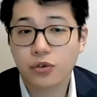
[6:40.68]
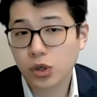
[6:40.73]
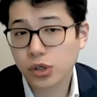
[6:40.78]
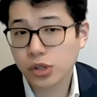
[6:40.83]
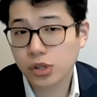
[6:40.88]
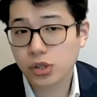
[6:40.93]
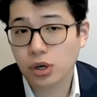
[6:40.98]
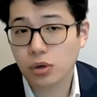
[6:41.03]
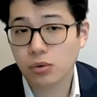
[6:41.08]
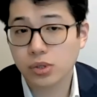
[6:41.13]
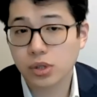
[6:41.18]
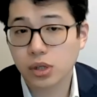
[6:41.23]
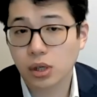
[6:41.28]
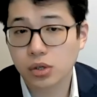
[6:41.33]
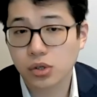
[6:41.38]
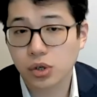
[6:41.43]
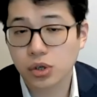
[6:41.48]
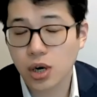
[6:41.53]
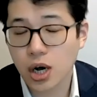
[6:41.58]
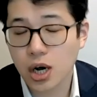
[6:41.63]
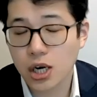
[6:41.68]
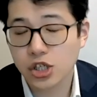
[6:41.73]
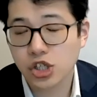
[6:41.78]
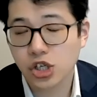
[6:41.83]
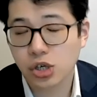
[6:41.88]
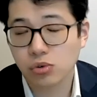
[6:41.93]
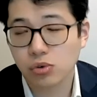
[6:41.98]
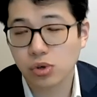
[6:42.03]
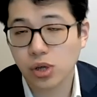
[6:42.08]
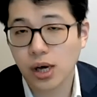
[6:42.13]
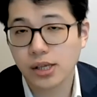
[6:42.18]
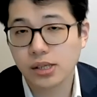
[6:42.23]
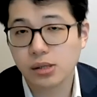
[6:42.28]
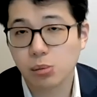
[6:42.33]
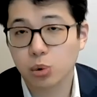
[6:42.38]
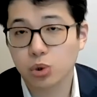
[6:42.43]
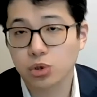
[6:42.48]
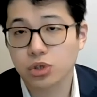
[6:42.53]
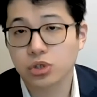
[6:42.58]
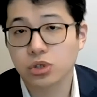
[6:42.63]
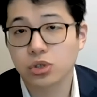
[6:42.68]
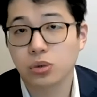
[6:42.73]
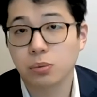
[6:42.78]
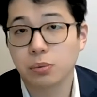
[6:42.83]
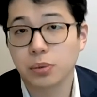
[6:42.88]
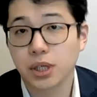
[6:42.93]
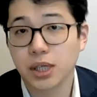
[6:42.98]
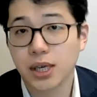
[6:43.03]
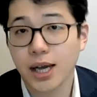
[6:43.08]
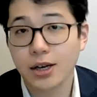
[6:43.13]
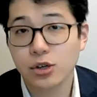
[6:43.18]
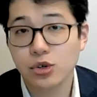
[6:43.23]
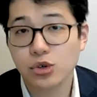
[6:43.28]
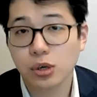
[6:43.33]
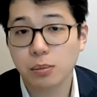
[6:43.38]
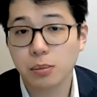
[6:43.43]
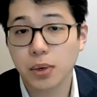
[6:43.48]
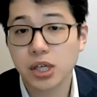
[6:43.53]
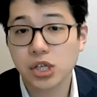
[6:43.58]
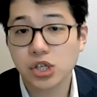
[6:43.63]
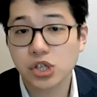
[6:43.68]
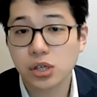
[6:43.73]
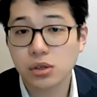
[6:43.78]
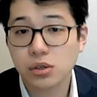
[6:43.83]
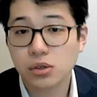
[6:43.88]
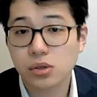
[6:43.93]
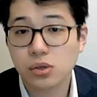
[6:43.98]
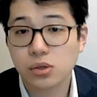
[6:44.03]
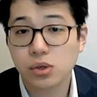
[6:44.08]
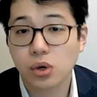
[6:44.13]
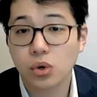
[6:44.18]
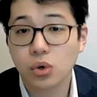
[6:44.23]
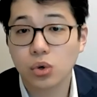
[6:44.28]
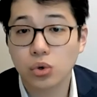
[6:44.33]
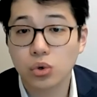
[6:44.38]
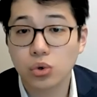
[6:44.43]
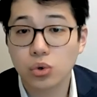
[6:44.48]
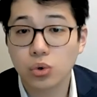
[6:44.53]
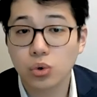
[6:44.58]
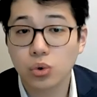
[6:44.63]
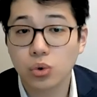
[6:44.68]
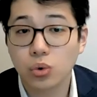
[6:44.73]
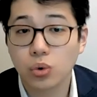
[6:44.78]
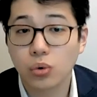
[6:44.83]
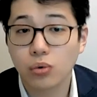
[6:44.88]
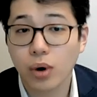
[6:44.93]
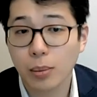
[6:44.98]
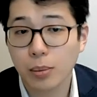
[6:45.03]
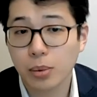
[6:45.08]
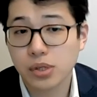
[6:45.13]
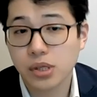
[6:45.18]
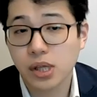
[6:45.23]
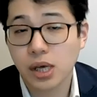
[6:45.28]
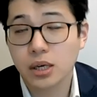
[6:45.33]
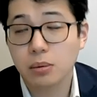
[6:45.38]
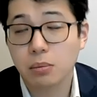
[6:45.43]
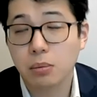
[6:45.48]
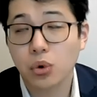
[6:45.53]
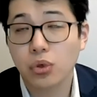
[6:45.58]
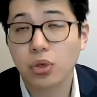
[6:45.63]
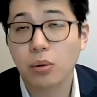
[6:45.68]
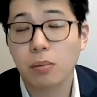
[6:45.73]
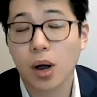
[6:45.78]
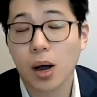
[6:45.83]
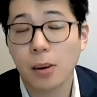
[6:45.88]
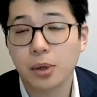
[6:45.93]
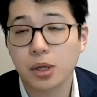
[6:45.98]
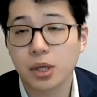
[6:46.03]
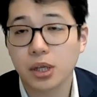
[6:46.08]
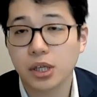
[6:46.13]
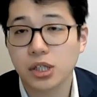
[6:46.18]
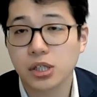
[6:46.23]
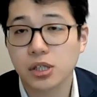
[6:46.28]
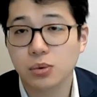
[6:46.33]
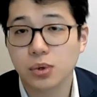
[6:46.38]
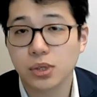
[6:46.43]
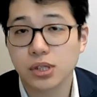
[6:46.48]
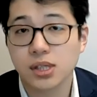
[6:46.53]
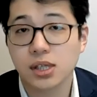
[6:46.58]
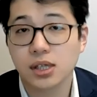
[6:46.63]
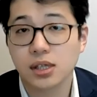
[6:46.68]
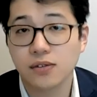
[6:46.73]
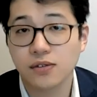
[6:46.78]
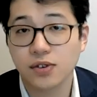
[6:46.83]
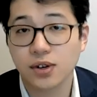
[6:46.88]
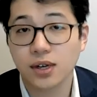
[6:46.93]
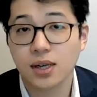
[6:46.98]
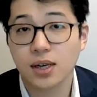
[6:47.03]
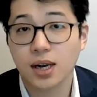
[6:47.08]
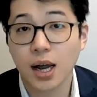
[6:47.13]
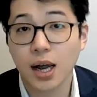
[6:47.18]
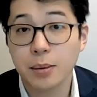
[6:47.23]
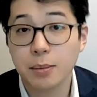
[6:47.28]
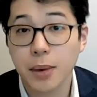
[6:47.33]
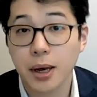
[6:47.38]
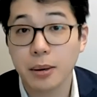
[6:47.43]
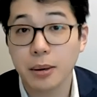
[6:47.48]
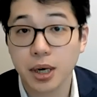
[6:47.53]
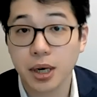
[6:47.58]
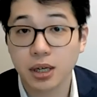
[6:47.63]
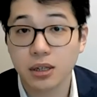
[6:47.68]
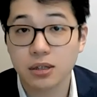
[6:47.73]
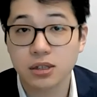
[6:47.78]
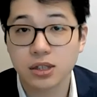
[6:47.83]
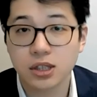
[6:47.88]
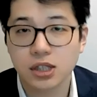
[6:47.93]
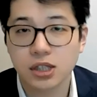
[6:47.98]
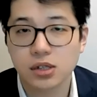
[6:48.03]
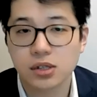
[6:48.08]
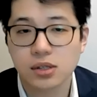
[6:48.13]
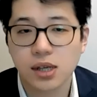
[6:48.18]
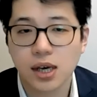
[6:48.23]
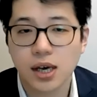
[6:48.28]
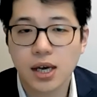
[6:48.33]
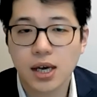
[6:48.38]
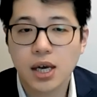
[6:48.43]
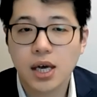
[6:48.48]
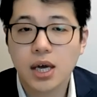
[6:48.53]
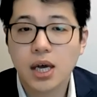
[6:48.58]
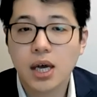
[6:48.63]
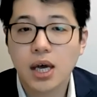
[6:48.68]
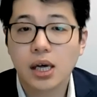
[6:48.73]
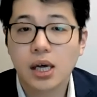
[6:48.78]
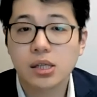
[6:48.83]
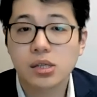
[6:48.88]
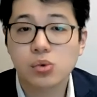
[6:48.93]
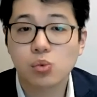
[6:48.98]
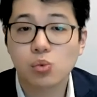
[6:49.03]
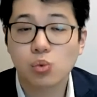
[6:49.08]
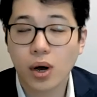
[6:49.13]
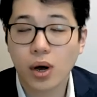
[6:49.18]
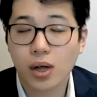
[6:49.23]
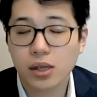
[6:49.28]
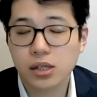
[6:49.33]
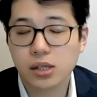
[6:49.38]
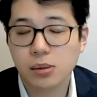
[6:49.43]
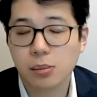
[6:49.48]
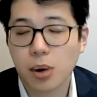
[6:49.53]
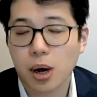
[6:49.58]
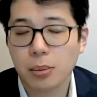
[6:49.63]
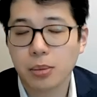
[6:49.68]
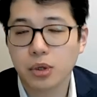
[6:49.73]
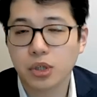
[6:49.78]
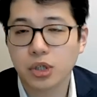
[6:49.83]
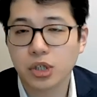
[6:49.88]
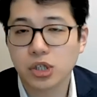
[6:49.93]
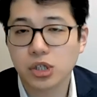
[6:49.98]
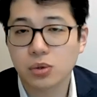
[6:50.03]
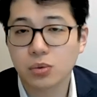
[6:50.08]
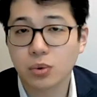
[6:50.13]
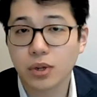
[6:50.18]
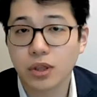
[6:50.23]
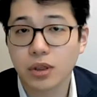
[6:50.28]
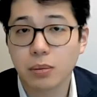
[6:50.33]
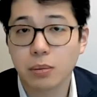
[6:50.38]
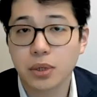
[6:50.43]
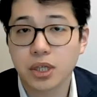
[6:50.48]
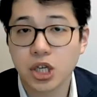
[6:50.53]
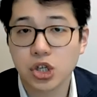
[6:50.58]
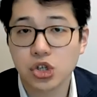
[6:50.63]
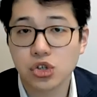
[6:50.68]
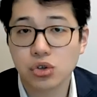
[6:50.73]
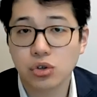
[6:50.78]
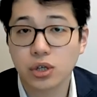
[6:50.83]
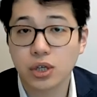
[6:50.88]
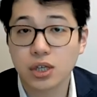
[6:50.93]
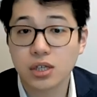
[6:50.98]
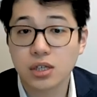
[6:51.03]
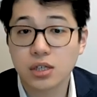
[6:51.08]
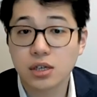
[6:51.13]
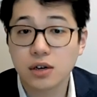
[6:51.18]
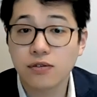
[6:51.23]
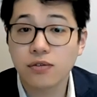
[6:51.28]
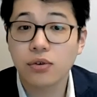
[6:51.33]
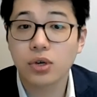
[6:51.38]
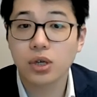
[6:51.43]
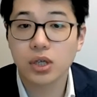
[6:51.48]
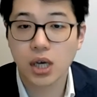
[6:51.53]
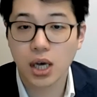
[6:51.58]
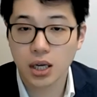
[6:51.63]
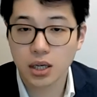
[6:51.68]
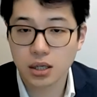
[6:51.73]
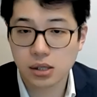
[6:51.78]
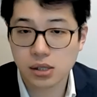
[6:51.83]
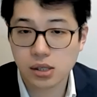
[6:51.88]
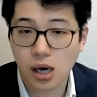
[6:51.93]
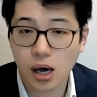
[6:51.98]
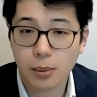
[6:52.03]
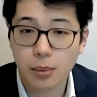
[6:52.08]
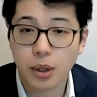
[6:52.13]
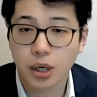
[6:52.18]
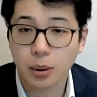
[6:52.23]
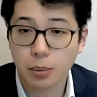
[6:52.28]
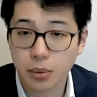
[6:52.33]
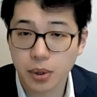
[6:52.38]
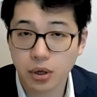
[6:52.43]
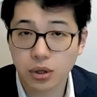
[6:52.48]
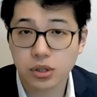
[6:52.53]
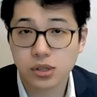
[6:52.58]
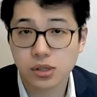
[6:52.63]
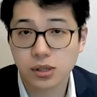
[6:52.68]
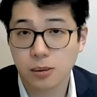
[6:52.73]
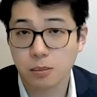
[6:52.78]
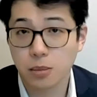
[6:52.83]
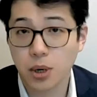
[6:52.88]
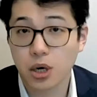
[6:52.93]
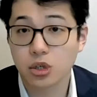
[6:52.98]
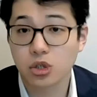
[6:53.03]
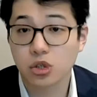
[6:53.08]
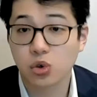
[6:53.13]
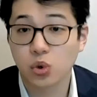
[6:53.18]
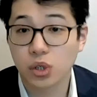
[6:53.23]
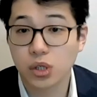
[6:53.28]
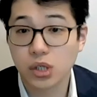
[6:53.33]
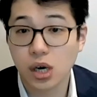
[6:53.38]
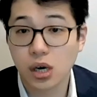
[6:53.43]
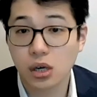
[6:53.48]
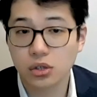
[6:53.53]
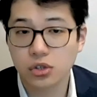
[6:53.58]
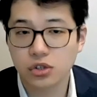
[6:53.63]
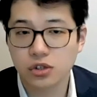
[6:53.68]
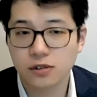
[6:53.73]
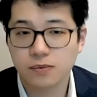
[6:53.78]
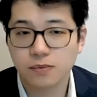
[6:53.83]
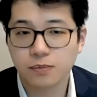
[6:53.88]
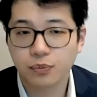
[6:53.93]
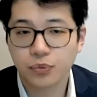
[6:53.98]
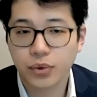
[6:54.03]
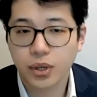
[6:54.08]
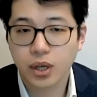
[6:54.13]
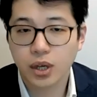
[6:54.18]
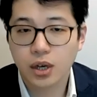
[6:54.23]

First, our results are not generalizable to pediatric patients who represent both a population with significant unmet medical needs, as well as a population with potentially a different endoscopic appearance compared to adults.